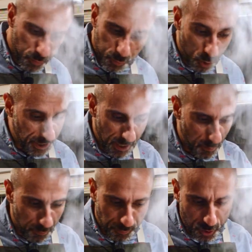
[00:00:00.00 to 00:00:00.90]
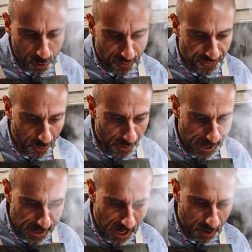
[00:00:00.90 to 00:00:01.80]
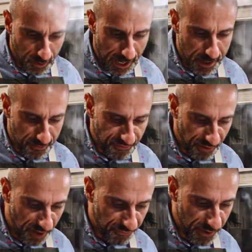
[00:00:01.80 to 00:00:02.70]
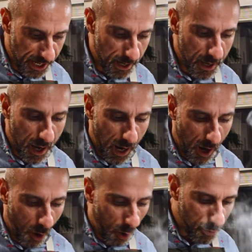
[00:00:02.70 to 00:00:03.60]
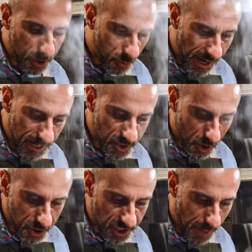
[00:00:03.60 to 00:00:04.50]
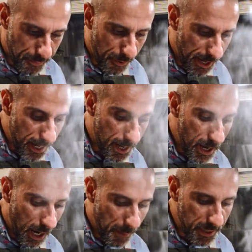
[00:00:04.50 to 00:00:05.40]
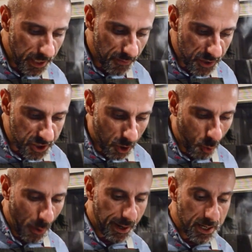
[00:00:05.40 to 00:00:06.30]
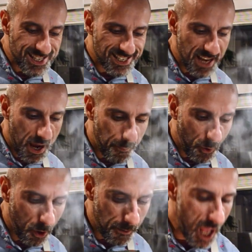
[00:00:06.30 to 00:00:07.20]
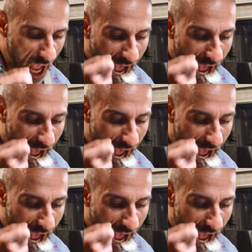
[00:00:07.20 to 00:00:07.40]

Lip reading: looking beautiful right now, light and fluffy. All the grains are separated. I'm gonna give this a quick sample.